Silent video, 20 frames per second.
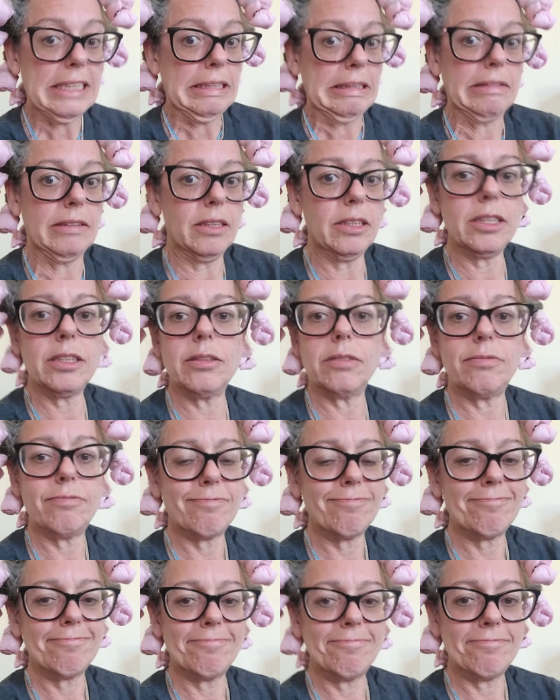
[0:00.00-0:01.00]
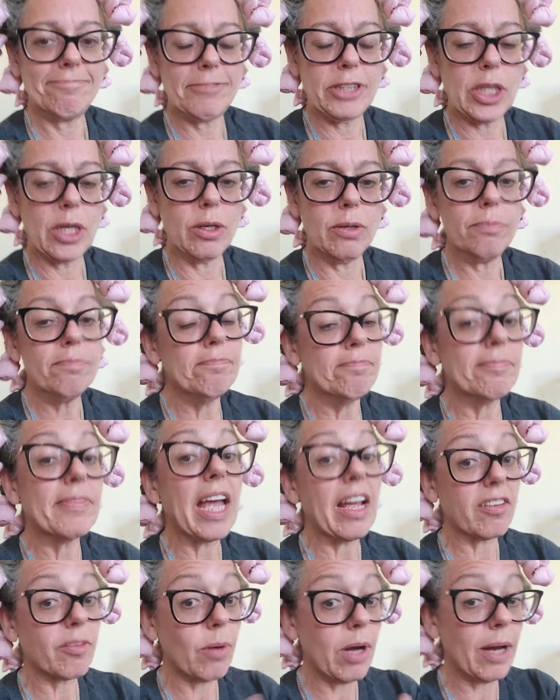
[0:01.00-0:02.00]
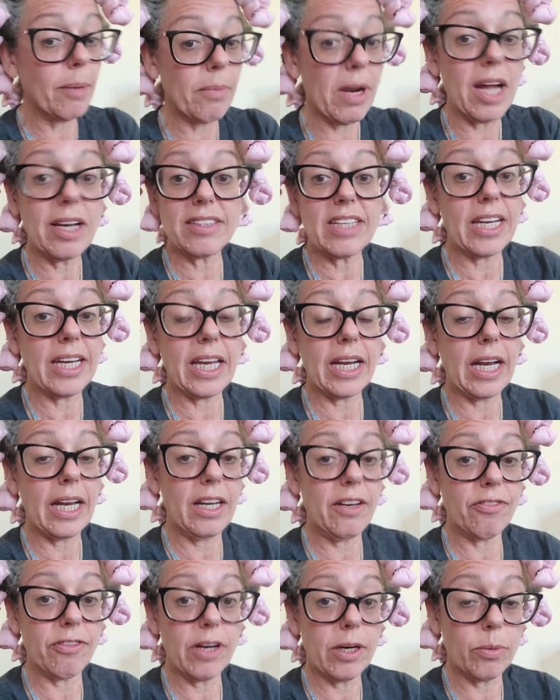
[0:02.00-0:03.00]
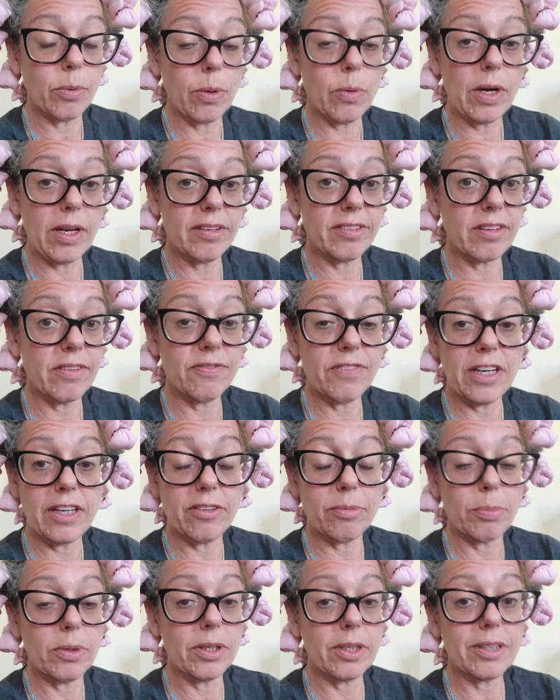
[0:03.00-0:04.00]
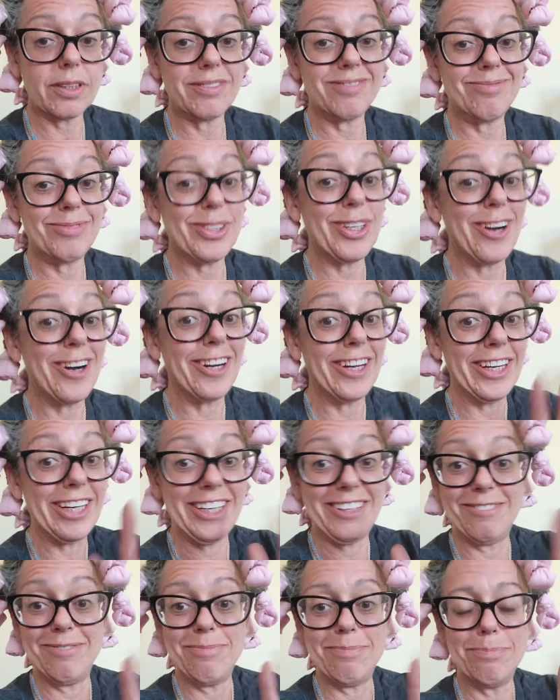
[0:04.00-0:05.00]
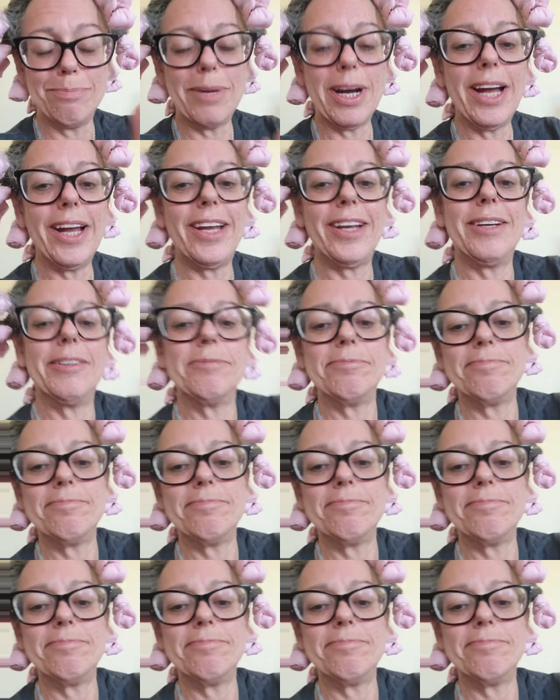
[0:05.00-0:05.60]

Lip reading: I don't know. So that's why I'm not taking any friend requests on Facebook. Sorry. Bye.